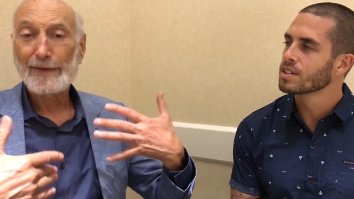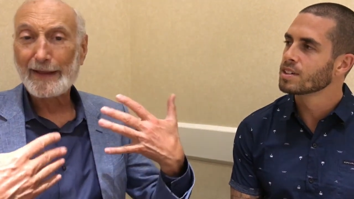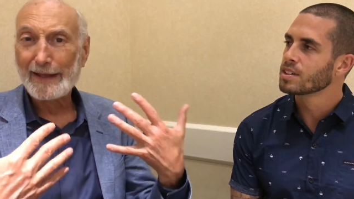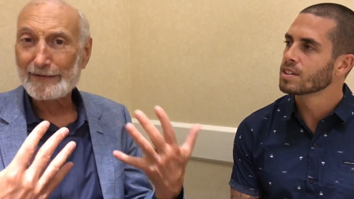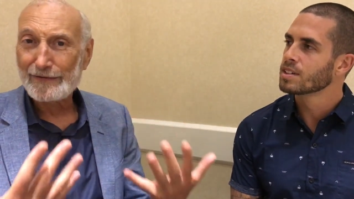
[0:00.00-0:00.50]

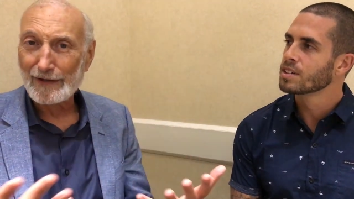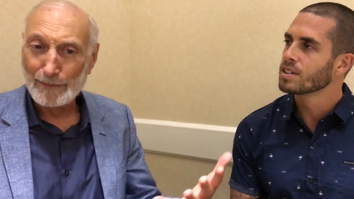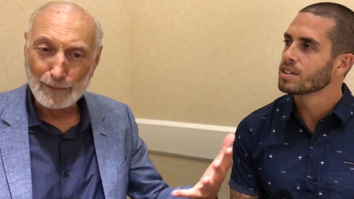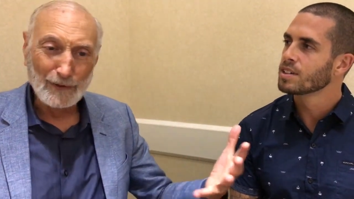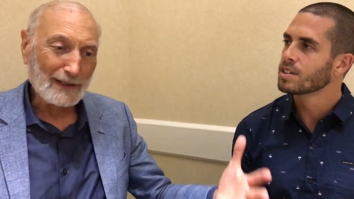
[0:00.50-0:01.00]
Speaker 1: that uh,
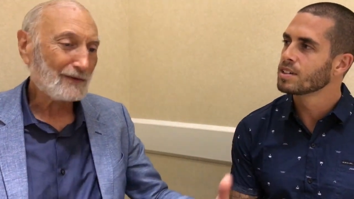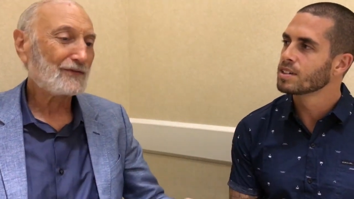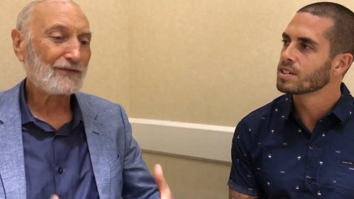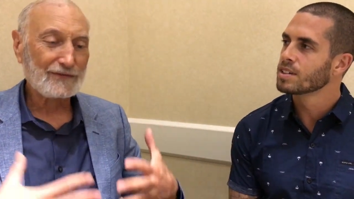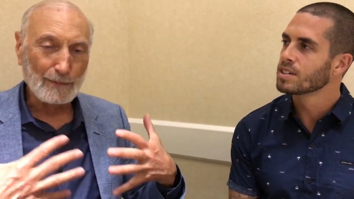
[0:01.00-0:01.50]
brings
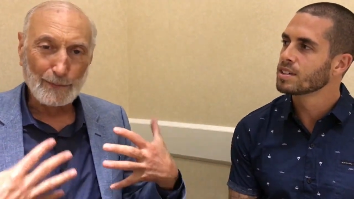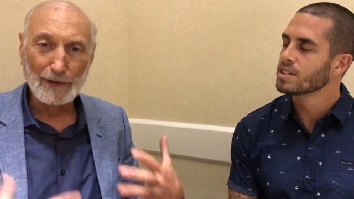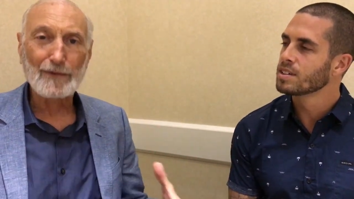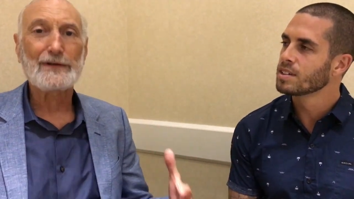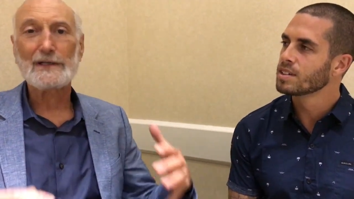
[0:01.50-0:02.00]

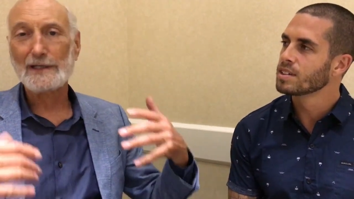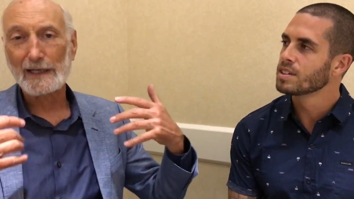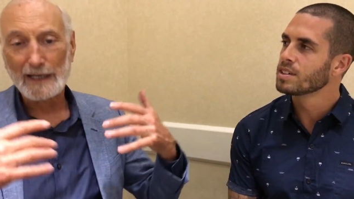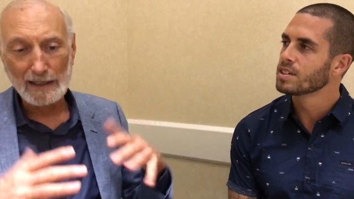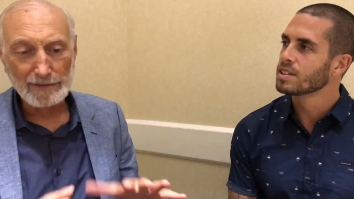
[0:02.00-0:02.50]
stability
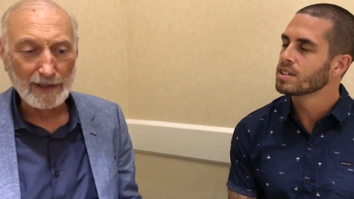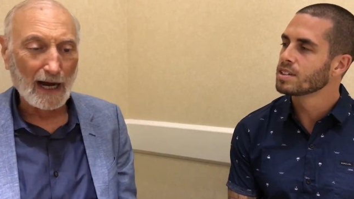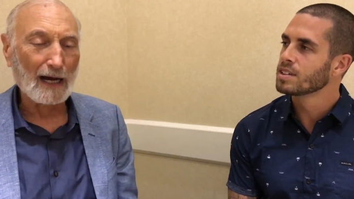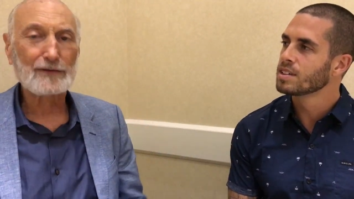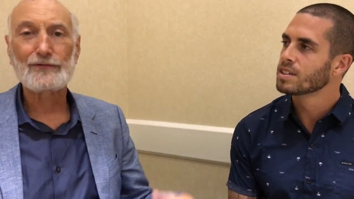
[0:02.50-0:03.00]
and
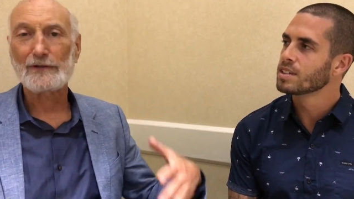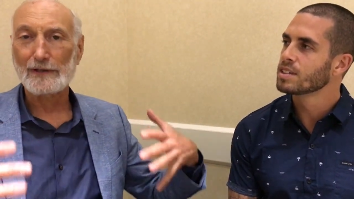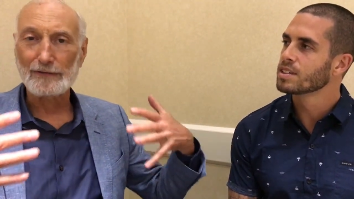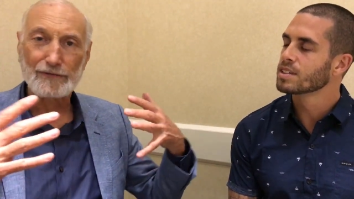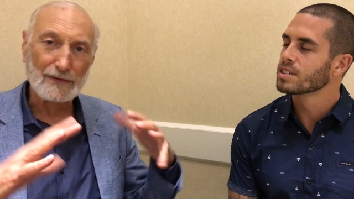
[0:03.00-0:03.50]

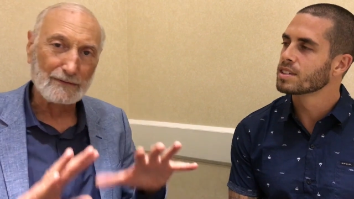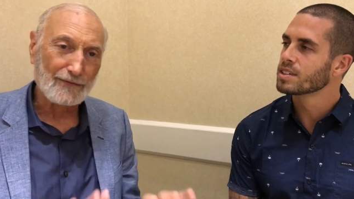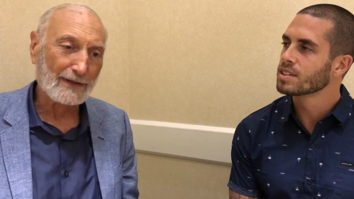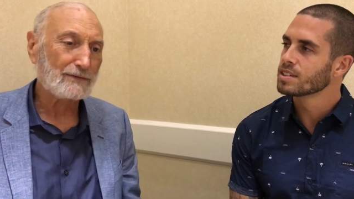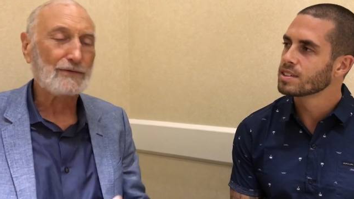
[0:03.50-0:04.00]
antioxidants and
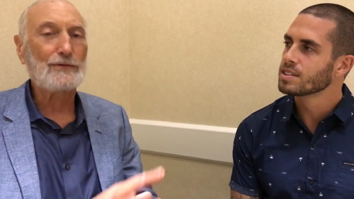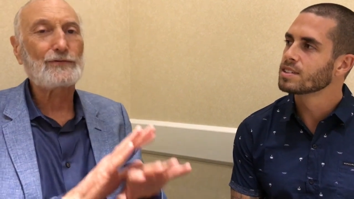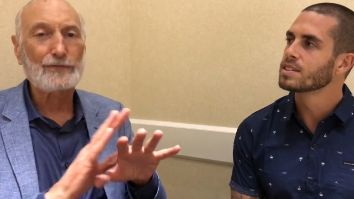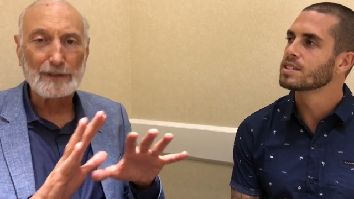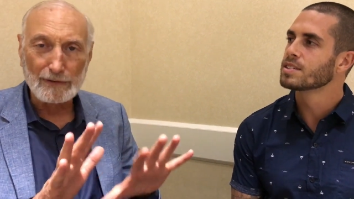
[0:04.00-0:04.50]

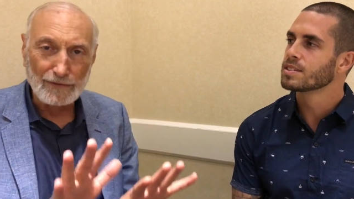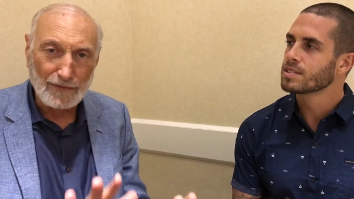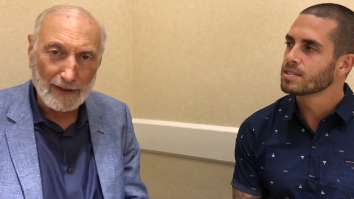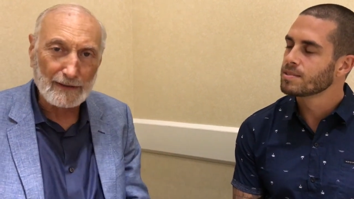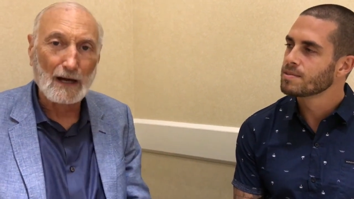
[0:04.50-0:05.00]
phytonutrients
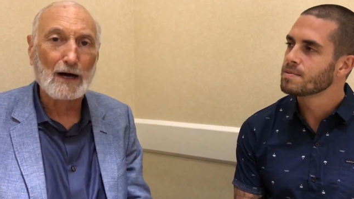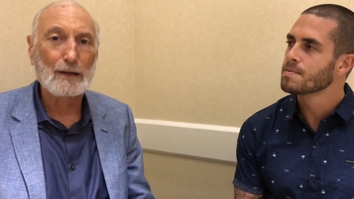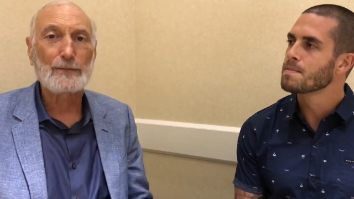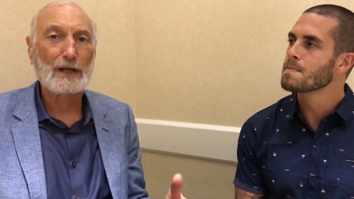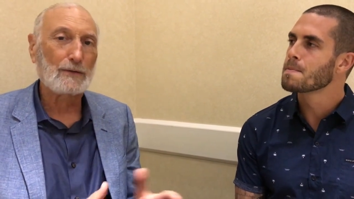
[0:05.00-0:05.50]
that
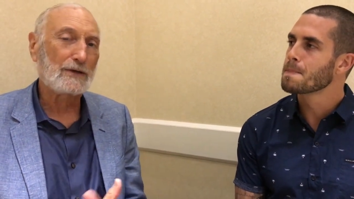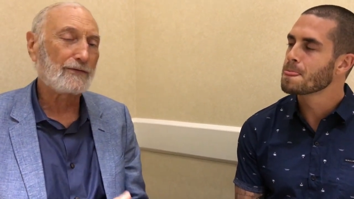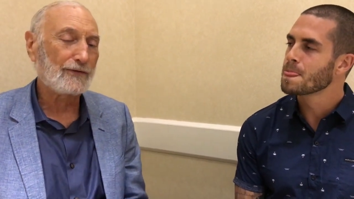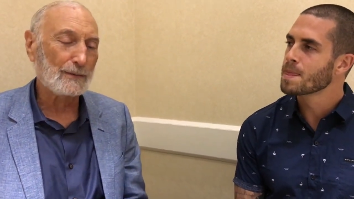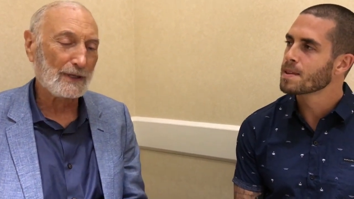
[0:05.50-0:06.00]
calm down
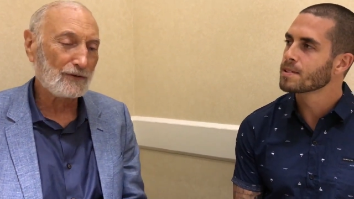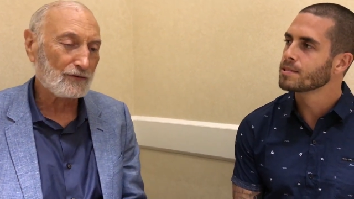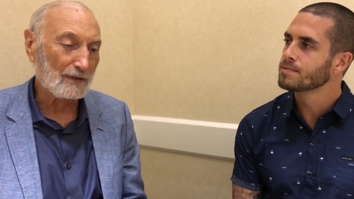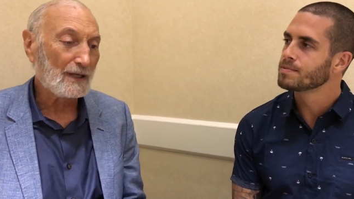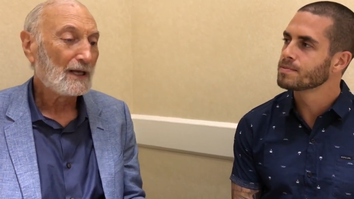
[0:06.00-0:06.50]

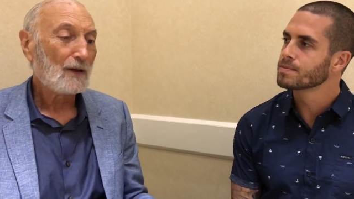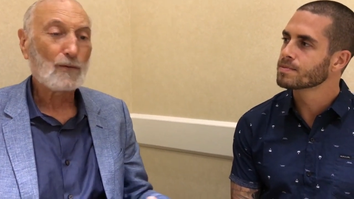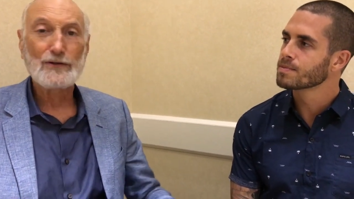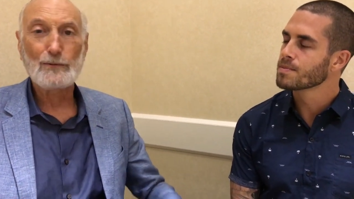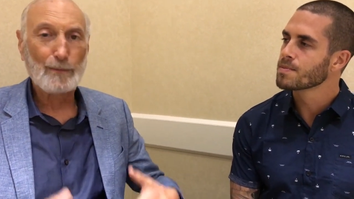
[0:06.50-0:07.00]
inflammation.
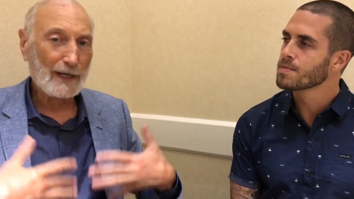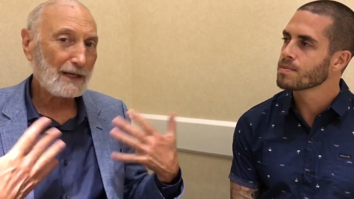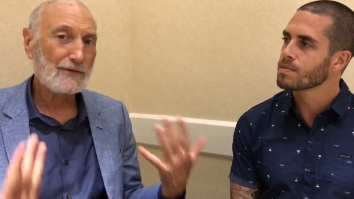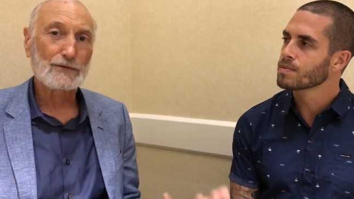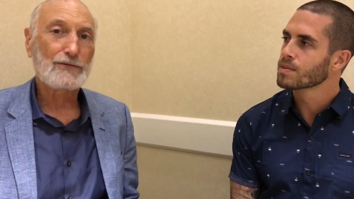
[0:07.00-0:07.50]
When you
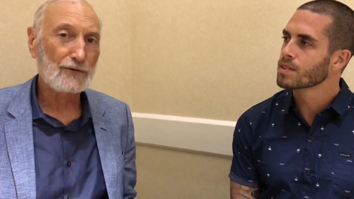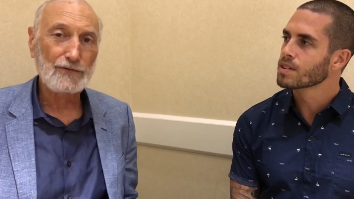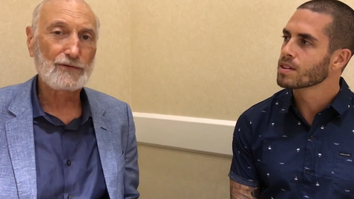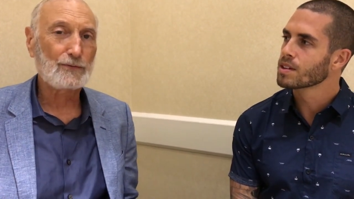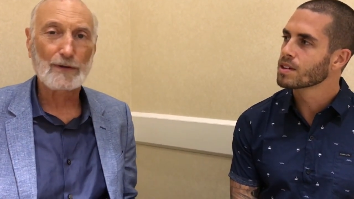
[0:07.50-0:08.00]
bathe your
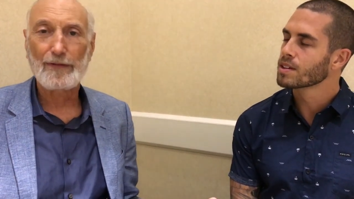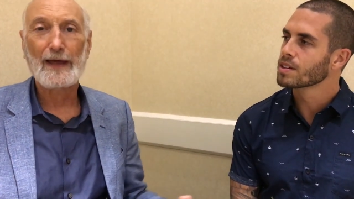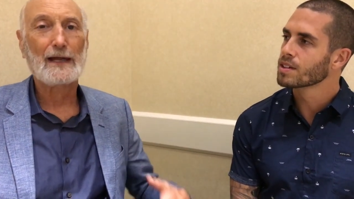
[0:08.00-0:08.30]
tissues with